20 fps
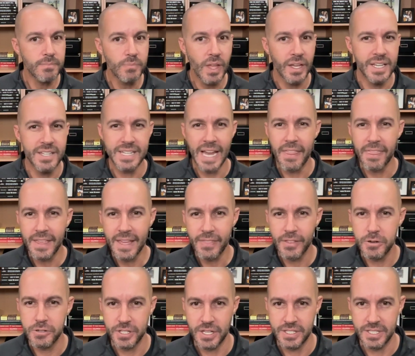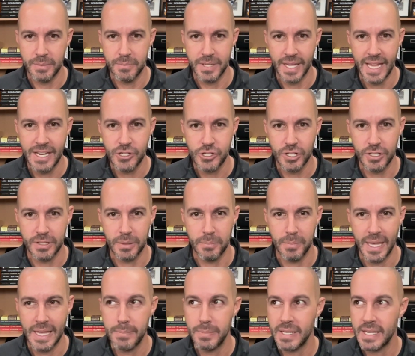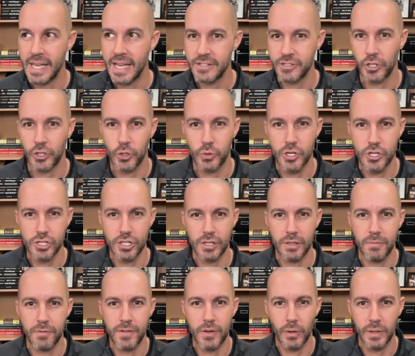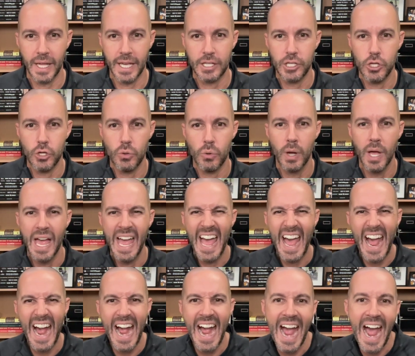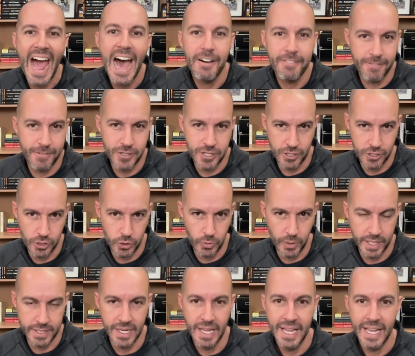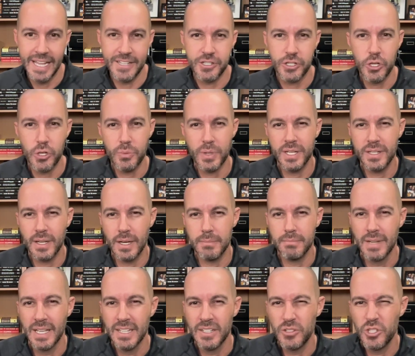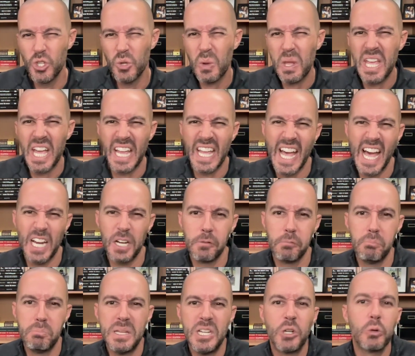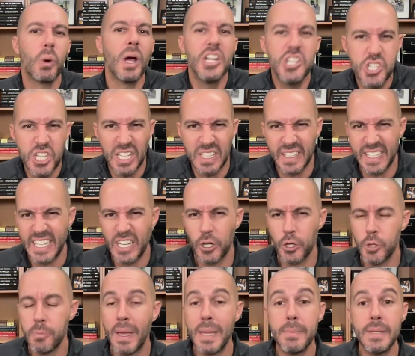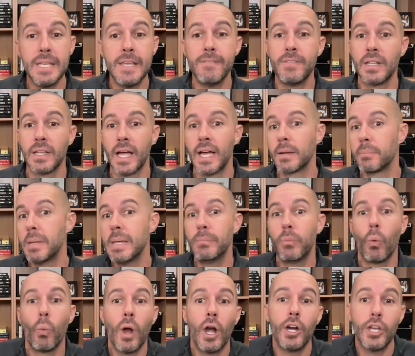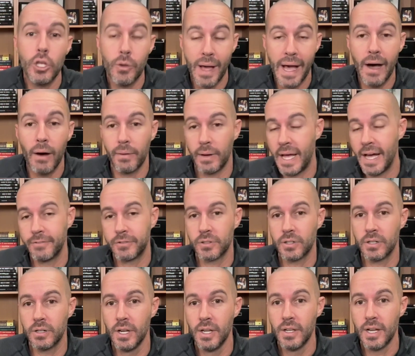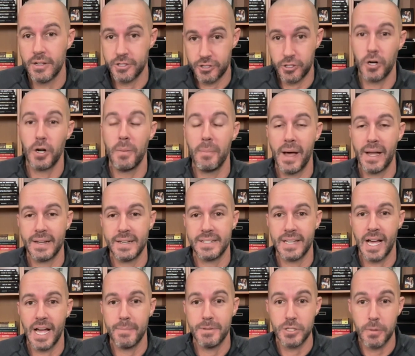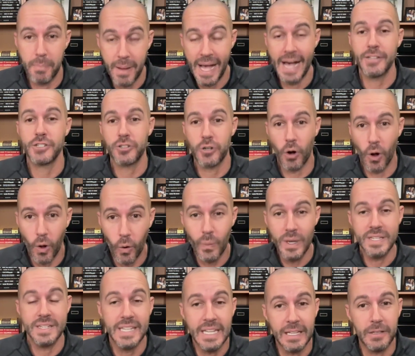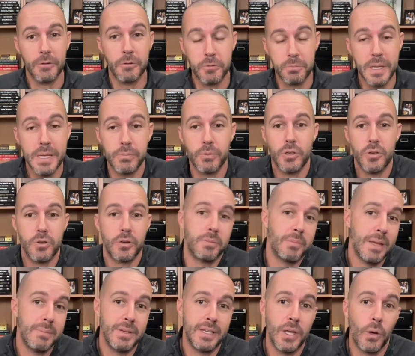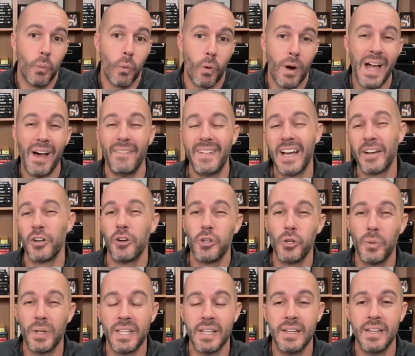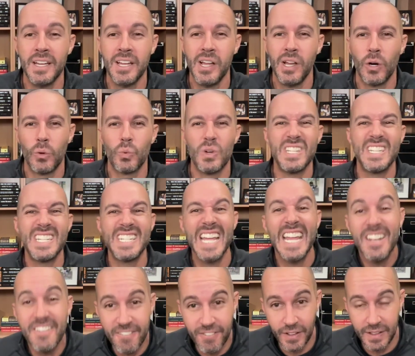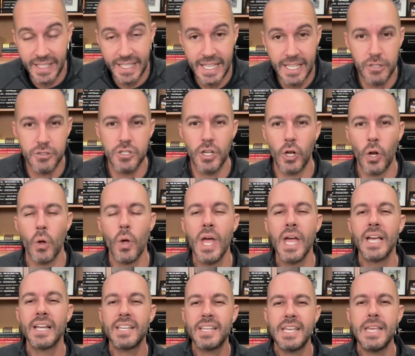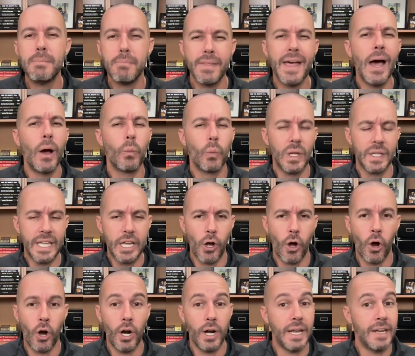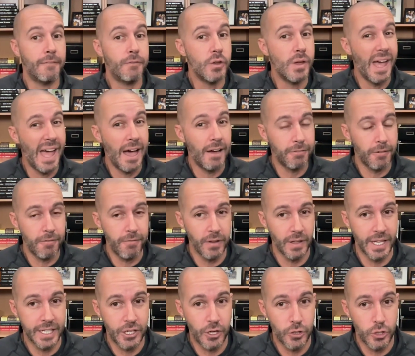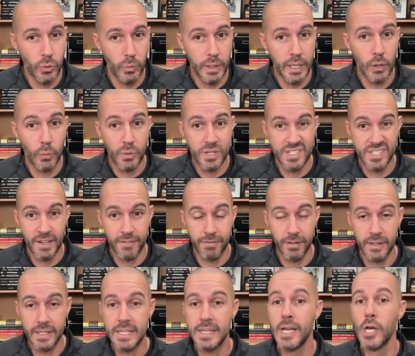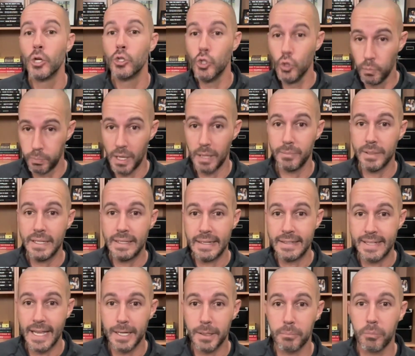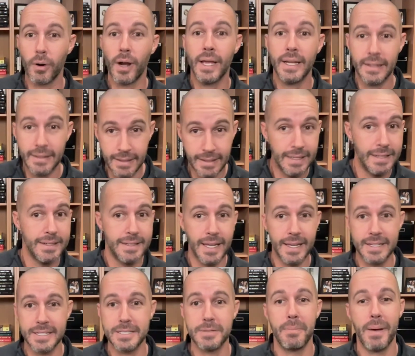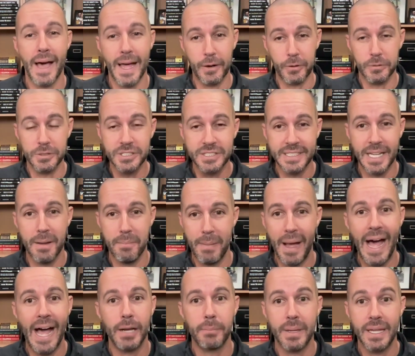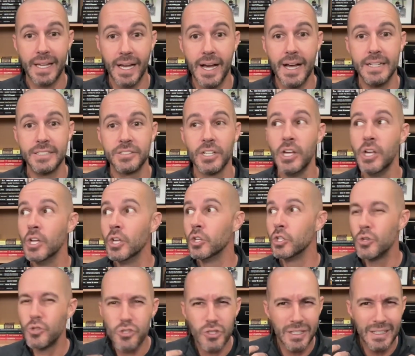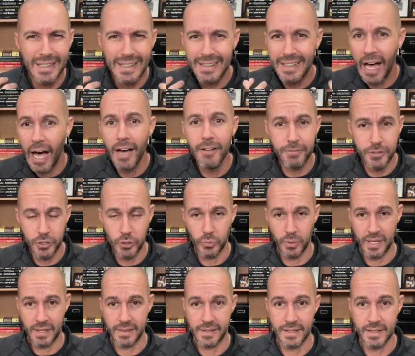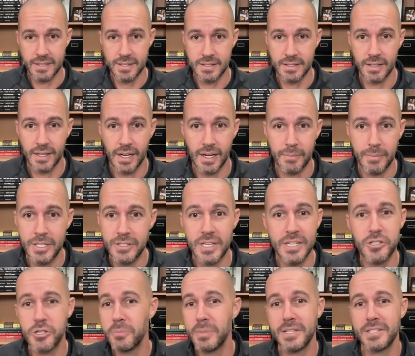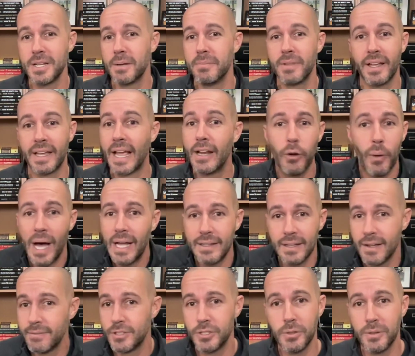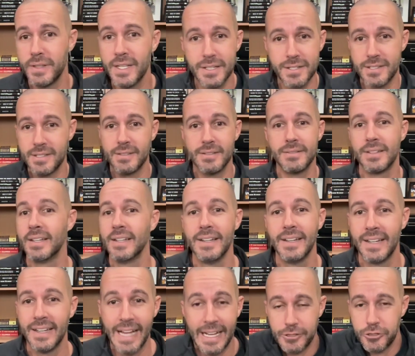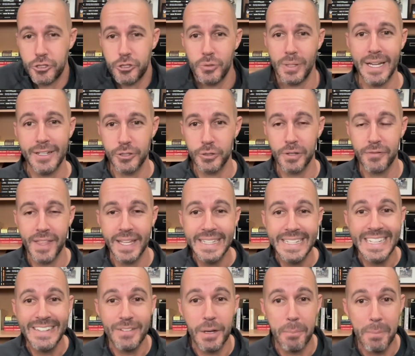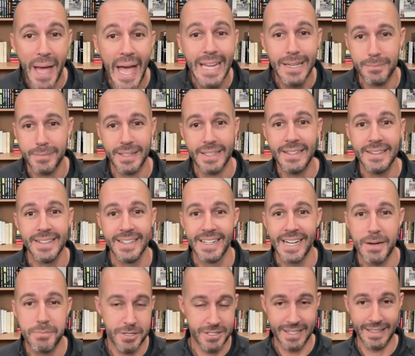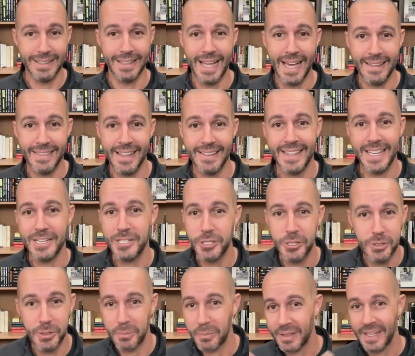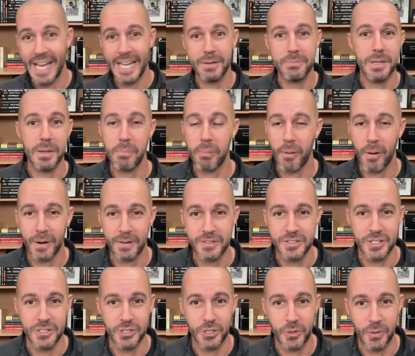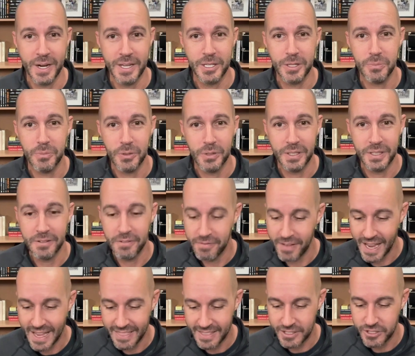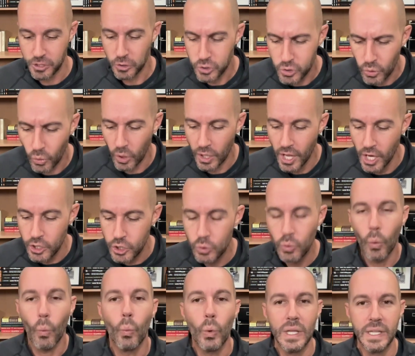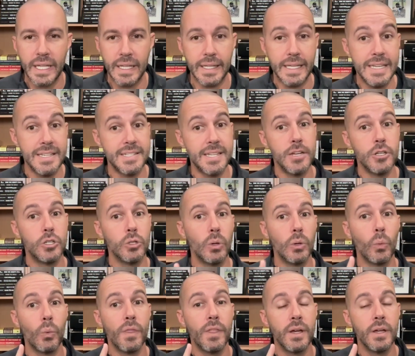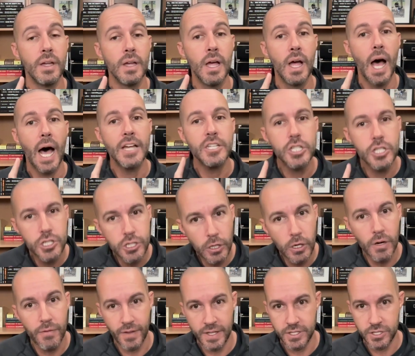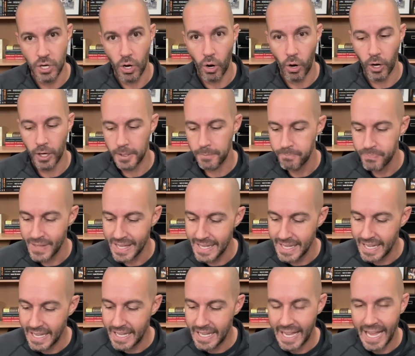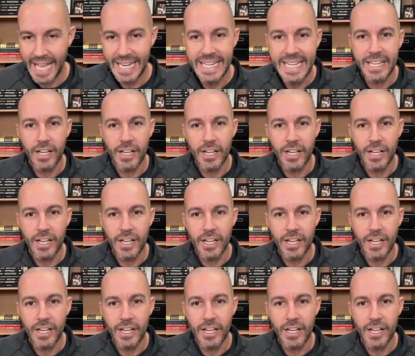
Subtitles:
Because I think there's a temptation to maybe as a Christian feel like you have to do it. And so you end up doing it kind of begrudgingly, or you maybe even like people wear you out after a certain amount of time. As a pastor, always dealing with people, you can maybe get worn out. Now you're doing it resentfully. He goes, no, keep that willing heart. And if you ever feel like you're doing it resentfully, you probably need to take a break. You need to take a sabbatical, step back, because you should love doing this. It should be something like, I know I'd love doing this, and I'd do if they didn't even pay me. I'm just glad that they do, and I'm glad to be a part of such a great community of faith. And so do it willingly. He said, do it with a servant's heart. And he